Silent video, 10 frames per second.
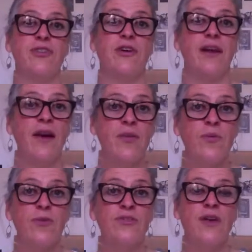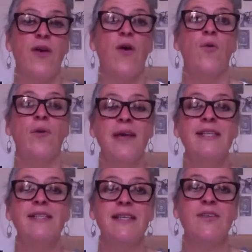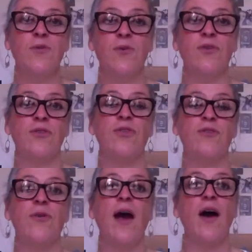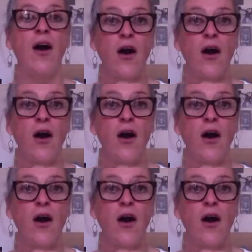So in other words, we see the world through our